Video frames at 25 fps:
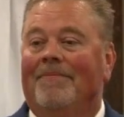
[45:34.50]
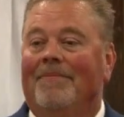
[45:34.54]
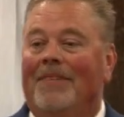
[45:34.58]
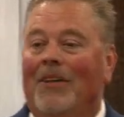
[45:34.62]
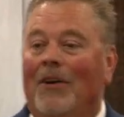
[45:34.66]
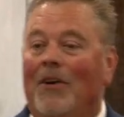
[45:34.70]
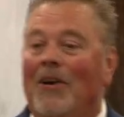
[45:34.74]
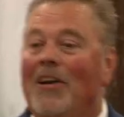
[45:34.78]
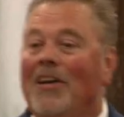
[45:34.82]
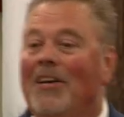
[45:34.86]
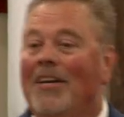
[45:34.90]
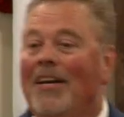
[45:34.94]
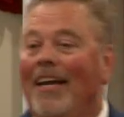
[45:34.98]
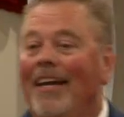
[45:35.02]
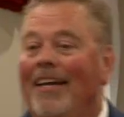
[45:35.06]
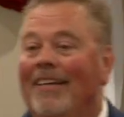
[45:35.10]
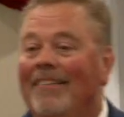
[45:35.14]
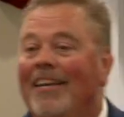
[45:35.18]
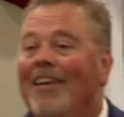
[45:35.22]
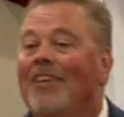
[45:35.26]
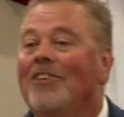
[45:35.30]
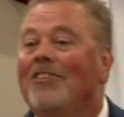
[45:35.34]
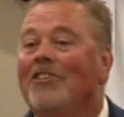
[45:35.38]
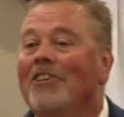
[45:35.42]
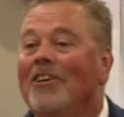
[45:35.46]
So here it
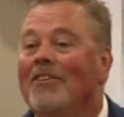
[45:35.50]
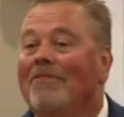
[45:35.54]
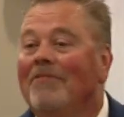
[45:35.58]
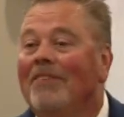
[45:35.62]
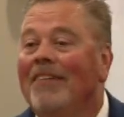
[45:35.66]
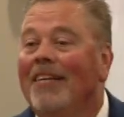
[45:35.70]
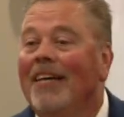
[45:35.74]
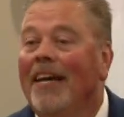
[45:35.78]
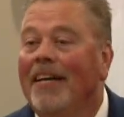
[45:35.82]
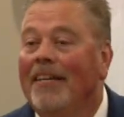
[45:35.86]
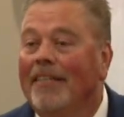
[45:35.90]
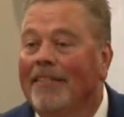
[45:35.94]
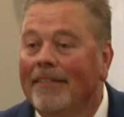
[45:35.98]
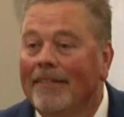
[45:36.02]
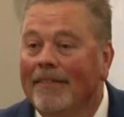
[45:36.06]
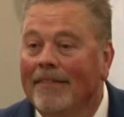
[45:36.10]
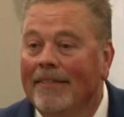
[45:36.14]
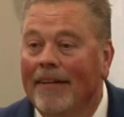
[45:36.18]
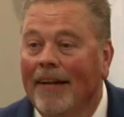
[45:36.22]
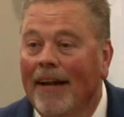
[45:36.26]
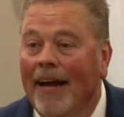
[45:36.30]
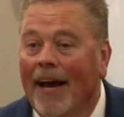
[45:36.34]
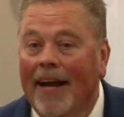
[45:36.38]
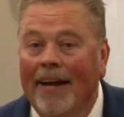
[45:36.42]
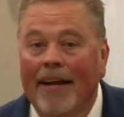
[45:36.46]
is. Here's your invitation
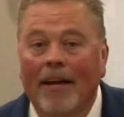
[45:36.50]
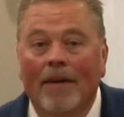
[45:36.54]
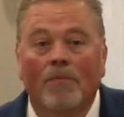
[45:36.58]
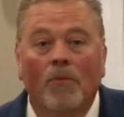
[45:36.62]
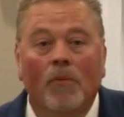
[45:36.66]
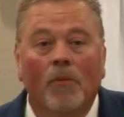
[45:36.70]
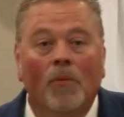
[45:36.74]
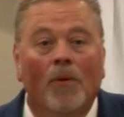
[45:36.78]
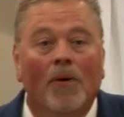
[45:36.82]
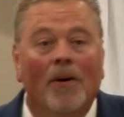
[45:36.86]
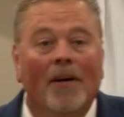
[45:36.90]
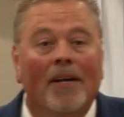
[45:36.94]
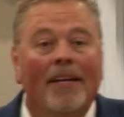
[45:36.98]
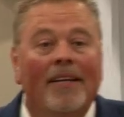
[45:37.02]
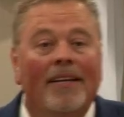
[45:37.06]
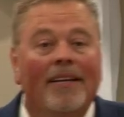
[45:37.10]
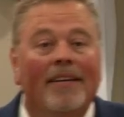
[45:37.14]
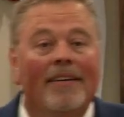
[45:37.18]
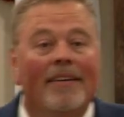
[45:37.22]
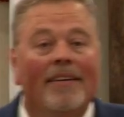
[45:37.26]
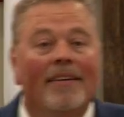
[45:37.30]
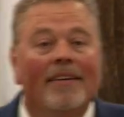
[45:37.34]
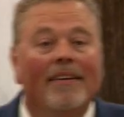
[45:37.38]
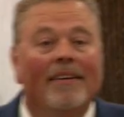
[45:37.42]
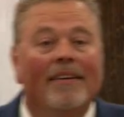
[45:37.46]
tonight. Number one,
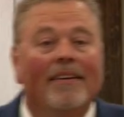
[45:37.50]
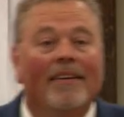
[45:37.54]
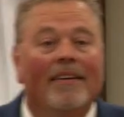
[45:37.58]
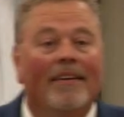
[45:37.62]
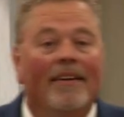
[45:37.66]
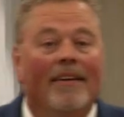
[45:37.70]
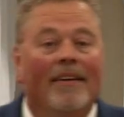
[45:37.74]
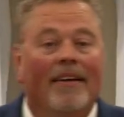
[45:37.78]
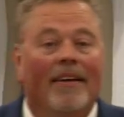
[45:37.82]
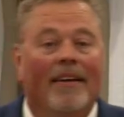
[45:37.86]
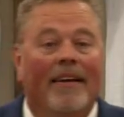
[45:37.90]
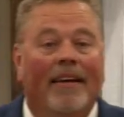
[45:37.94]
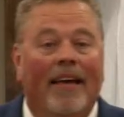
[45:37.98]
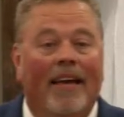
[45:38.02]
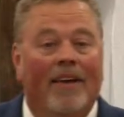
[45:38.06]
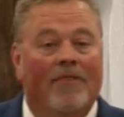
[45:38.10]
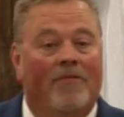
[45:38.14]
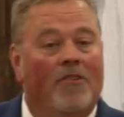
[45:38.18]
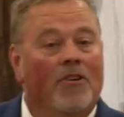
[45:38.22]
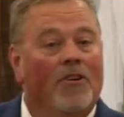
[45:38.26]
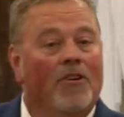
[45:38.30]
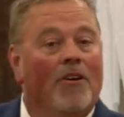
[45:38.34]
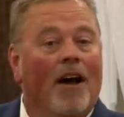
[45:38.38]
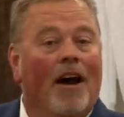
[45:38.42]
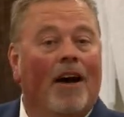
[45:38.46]

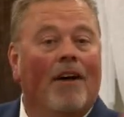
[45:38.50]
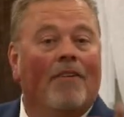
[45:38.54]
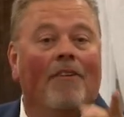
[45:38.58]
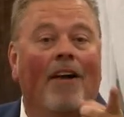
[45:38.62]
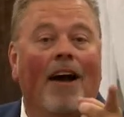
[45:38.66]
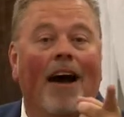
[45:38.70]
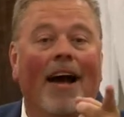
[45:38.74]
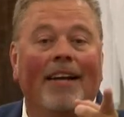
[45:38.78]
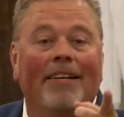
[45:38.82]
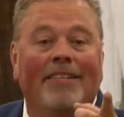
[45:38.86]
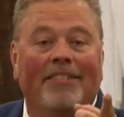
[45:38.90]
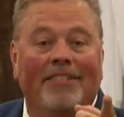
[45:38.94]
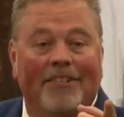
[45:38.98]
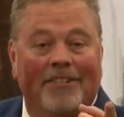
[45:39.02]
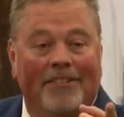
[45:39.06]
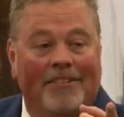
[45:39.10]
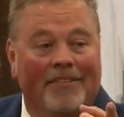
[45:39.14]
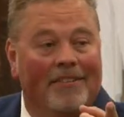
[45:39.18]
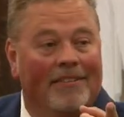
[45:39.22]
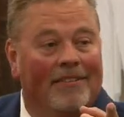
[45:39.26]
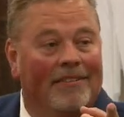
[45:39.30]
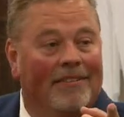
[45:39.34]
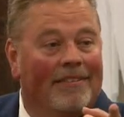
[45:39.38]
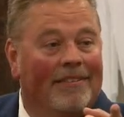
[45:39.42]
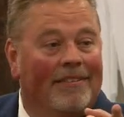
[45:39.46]
if you're not
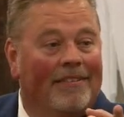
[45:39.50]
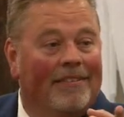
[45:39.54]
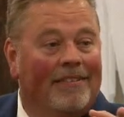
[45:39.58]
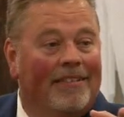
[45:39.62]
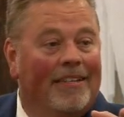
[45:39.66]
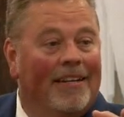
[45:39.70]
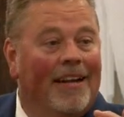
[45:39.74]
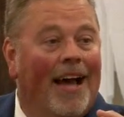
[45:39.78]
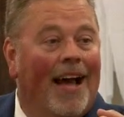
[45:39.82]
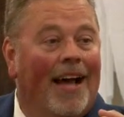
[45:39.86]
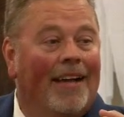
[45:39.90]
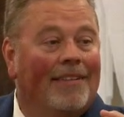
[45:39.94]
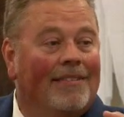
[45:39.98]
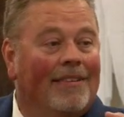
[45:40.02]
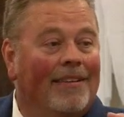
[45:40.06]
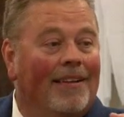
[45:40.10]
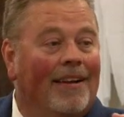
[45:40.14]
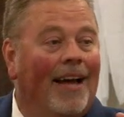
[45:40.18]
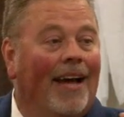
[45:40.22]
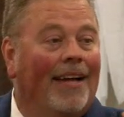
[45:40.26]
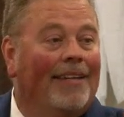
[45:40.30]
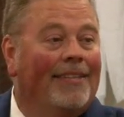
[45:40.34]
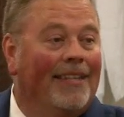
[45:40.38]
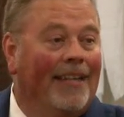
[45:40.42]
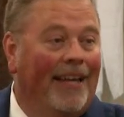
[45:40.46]
righteous, tonight's the
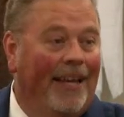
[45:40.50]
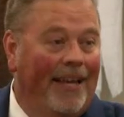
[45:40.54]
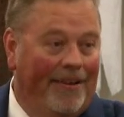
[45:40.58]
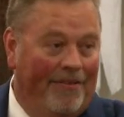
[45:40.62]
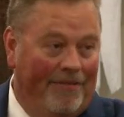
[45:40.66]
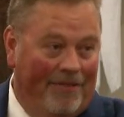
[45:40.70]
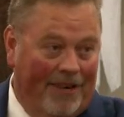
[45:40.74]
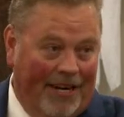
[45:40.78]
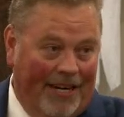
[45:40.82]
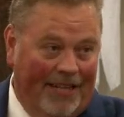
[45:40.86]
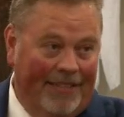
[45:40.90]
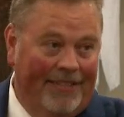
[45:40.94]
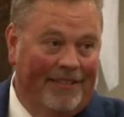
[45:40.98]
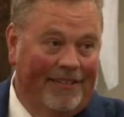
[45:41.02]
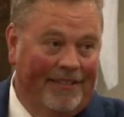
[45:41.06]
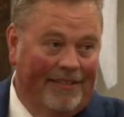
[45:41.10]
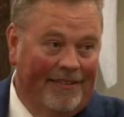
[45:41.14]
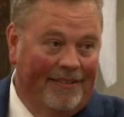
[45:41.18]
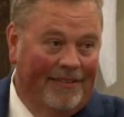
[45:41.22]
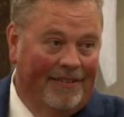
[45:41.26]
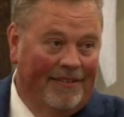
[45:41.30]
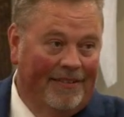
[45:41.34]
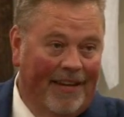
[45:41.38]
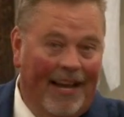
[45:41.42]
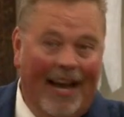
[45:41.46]
night to get
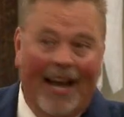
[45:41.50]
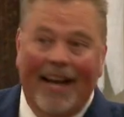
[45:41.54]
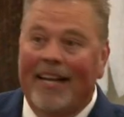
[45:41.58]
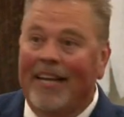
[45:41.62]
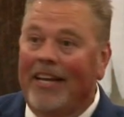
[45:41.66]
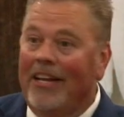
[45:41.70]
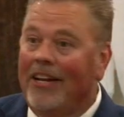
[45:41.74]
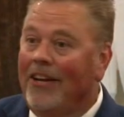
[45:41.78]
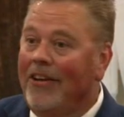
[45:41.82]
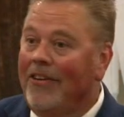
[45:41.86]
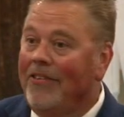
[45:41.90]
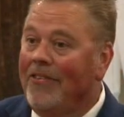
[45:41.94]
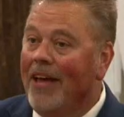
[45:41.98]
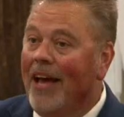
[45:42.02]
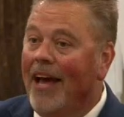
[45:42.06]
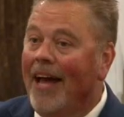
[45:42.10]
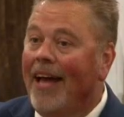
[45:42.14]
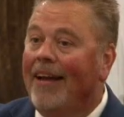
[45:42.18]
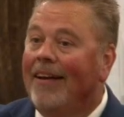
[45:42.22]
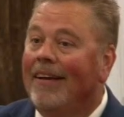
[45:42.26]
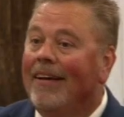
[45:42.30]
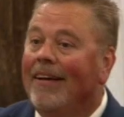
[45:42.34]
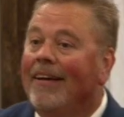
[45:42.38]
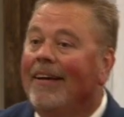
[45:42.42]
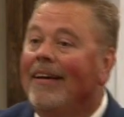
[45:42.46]
righteous. How do you do
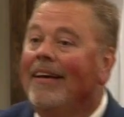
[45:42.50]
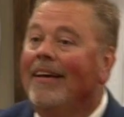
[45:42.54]
that?